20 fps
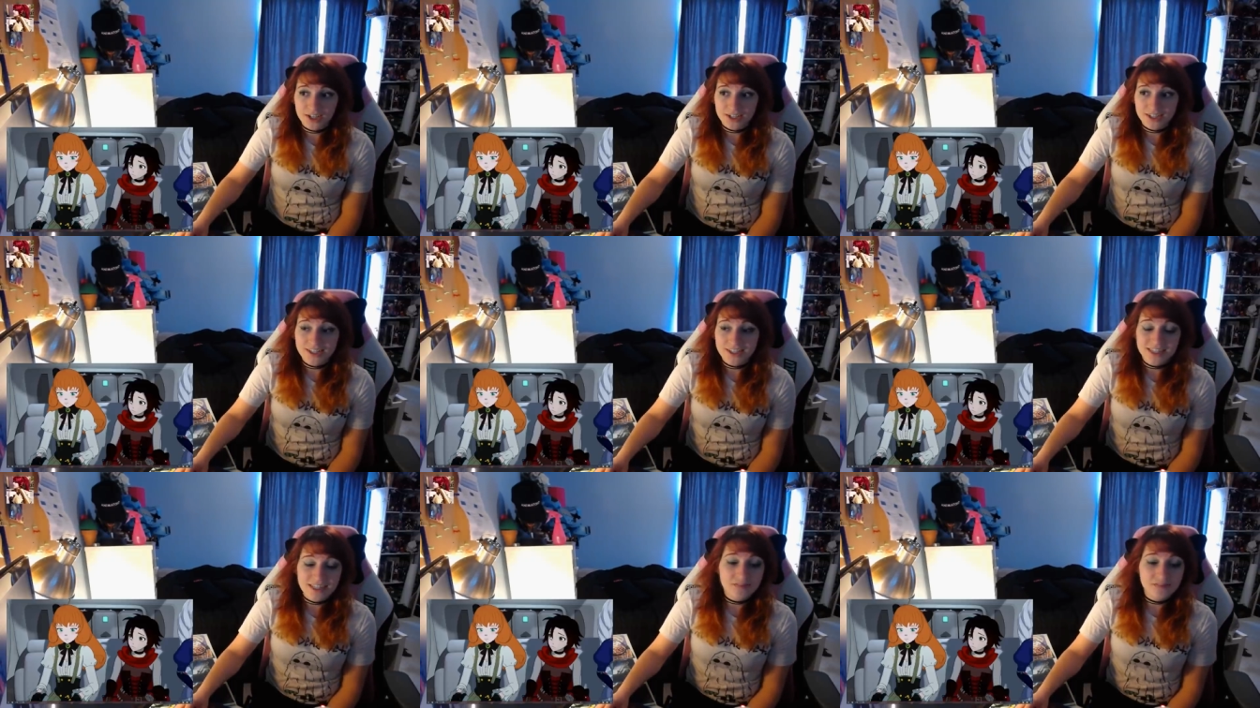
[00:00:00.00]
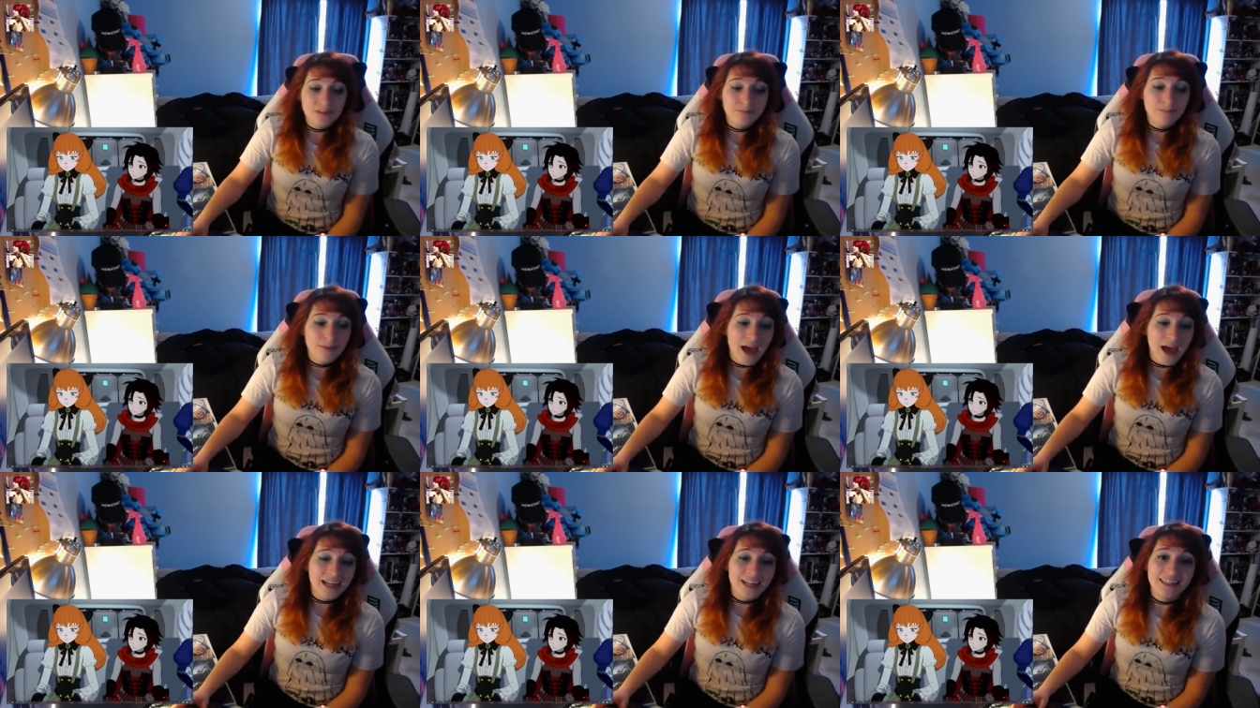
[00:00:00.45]
cuz even
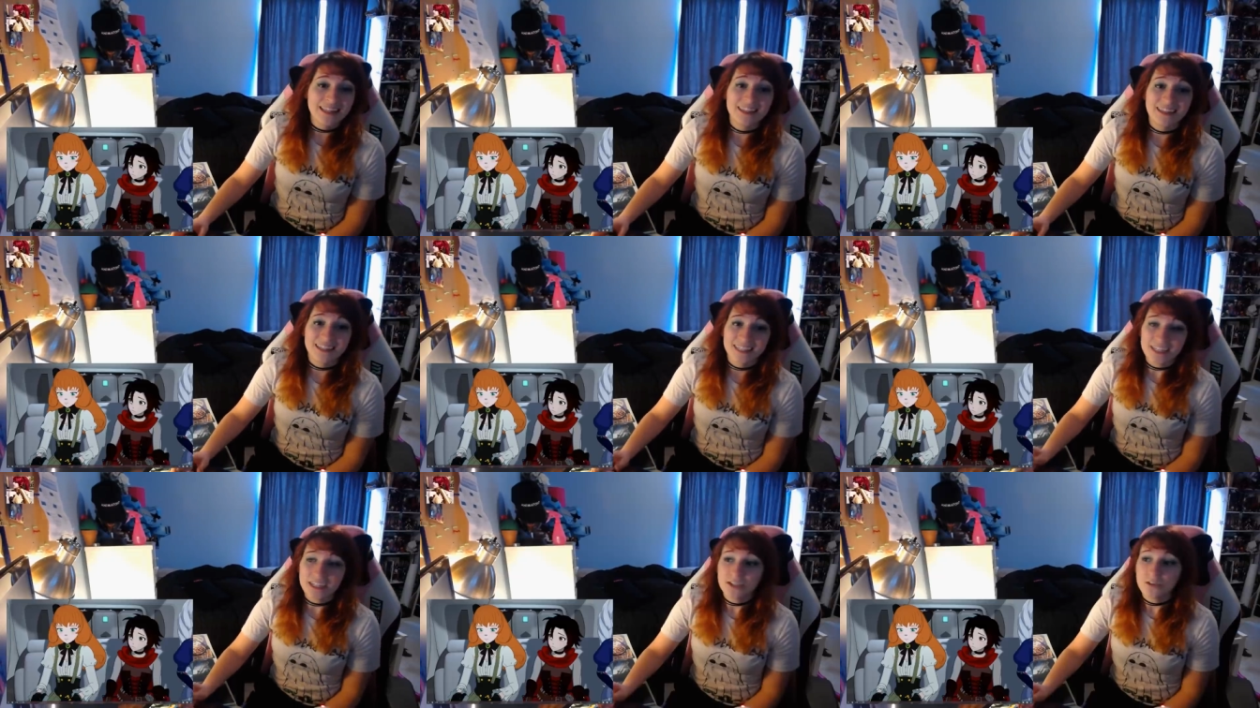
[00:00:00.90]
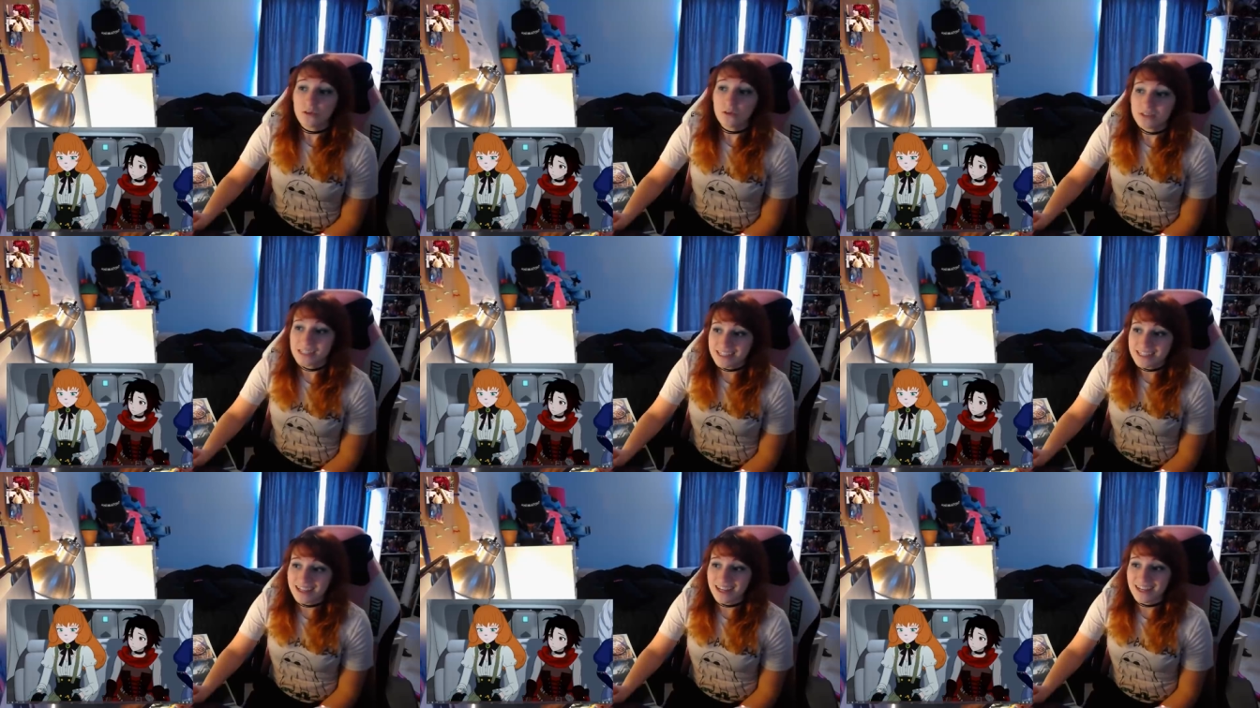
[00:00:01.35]
back in the ye
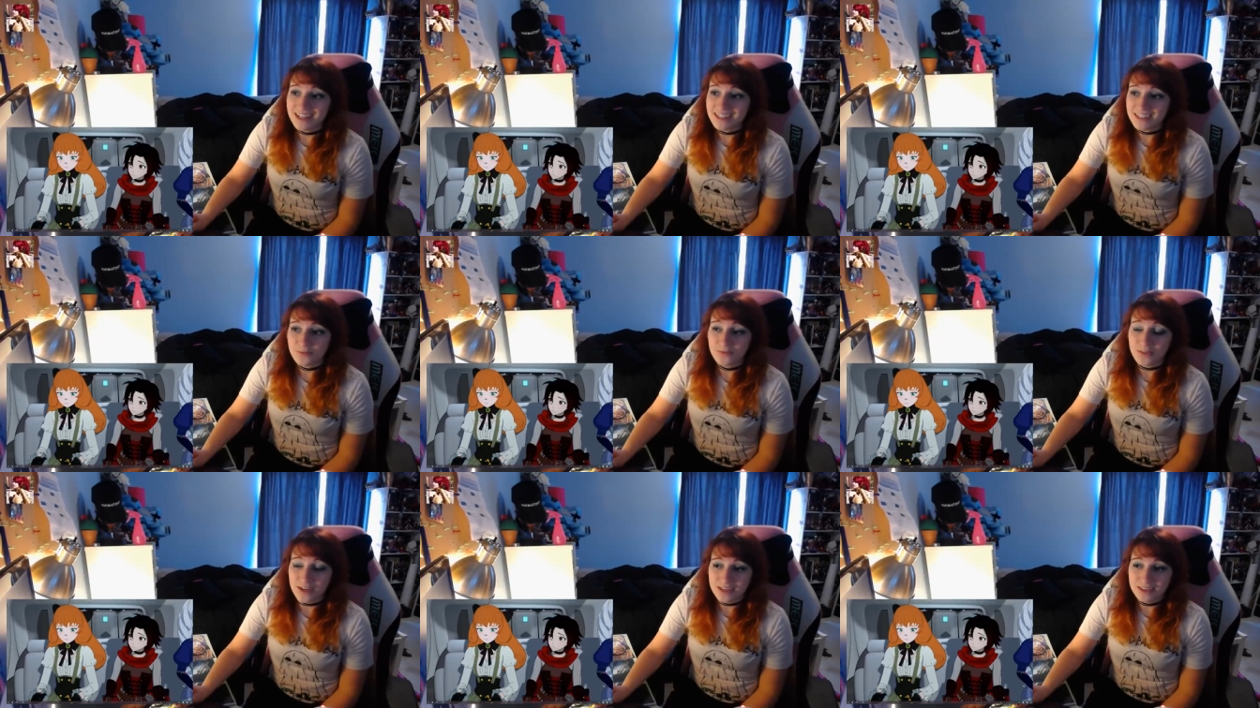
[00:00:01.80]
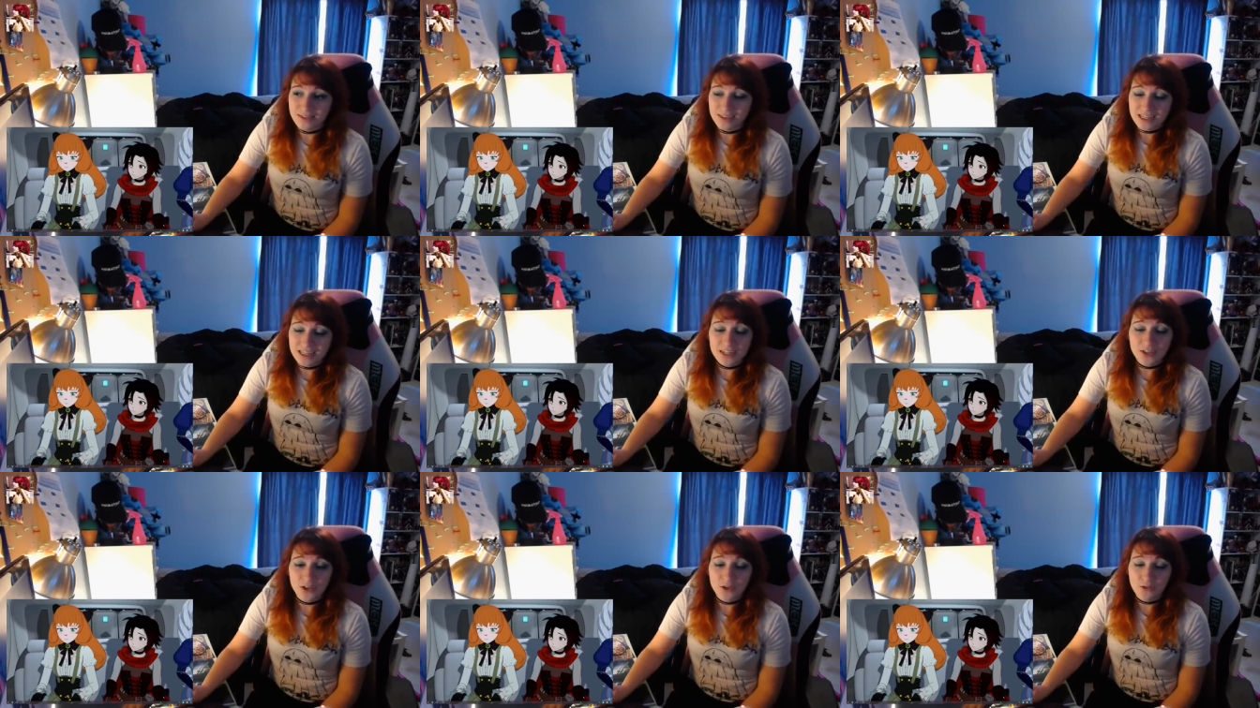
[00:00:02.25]
olde days of
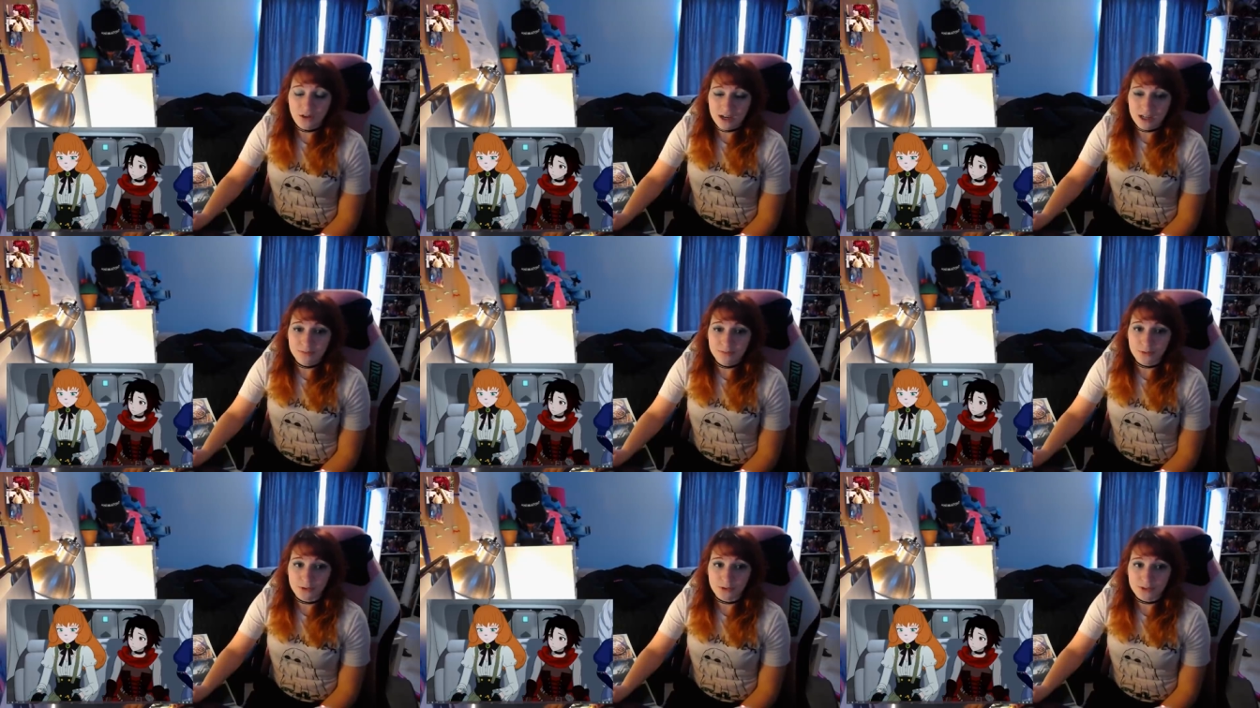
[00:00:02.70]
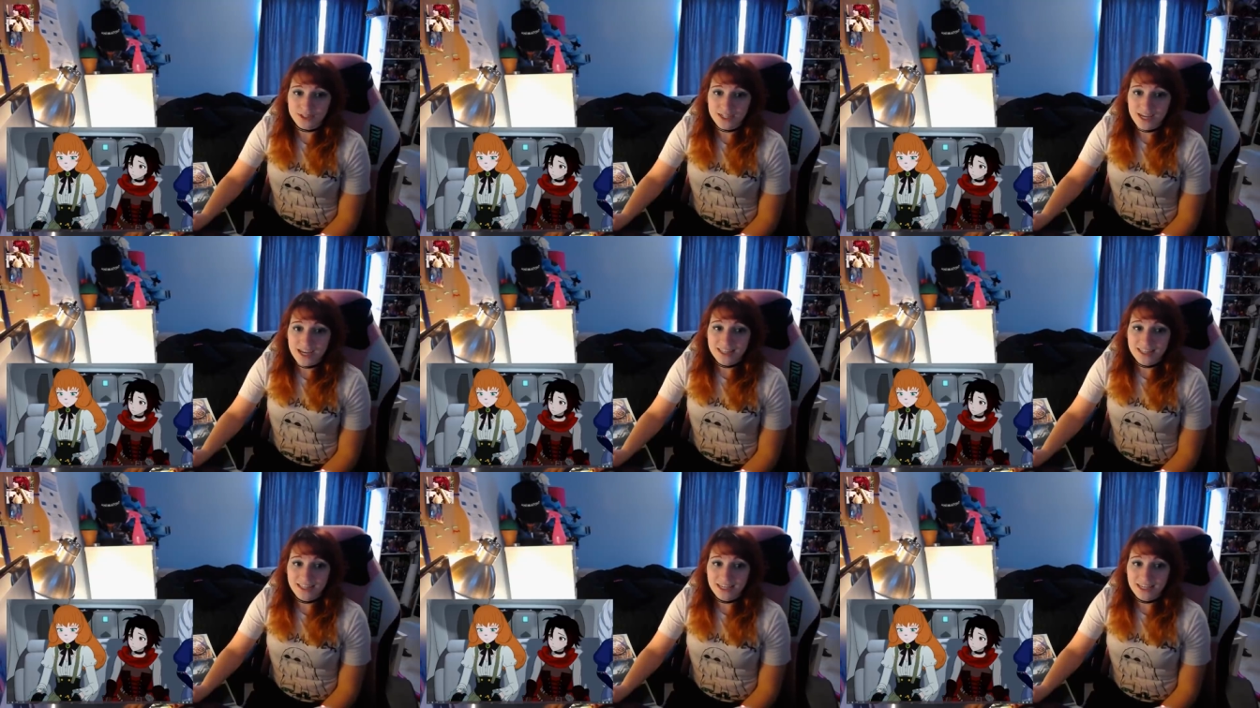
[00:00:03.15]
The Incredibles,